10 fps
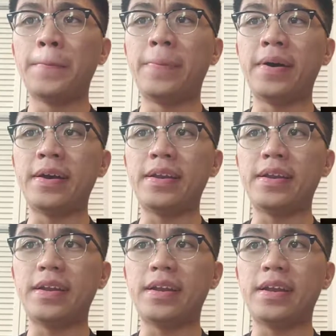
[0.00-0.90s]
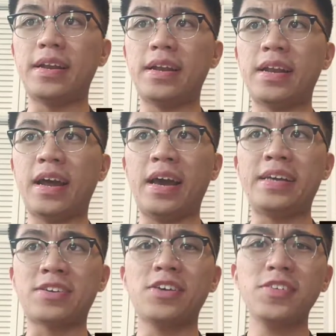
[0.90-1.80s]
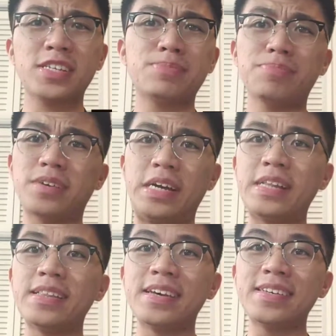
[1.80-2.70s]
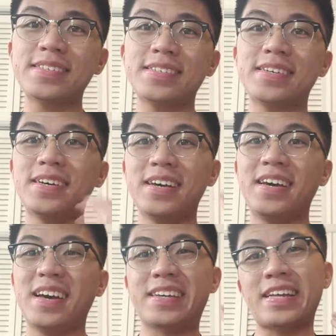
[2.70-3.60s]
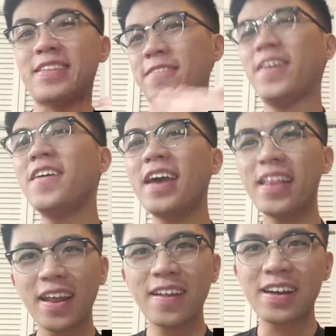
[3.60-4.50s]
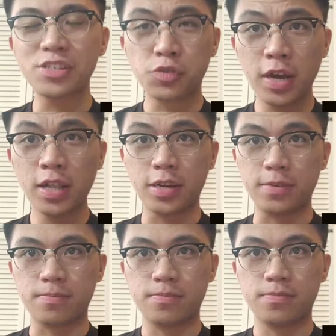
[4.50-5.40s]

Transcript: But it's hard to explain this because at the very end of that trailer